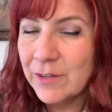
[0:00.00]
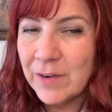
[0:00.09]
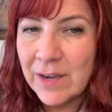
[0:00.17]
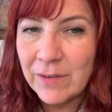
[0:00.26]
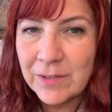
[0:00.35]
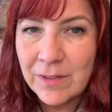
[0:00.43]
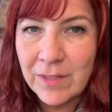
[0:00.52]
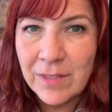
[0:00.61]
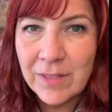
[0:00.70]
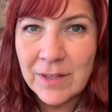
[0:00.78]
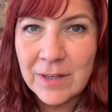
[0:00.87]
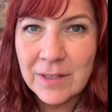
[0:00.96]
out
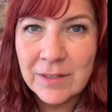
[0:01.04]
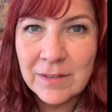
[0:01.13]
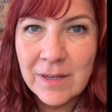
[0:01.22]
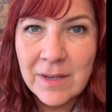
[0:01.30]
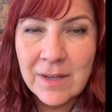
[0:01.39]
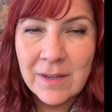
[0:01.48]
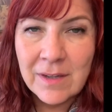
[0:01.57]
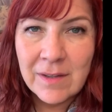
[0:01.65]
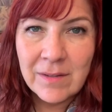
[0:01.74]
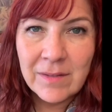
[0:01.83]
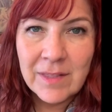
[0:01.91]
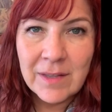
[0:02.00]

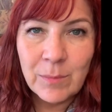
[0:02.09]
the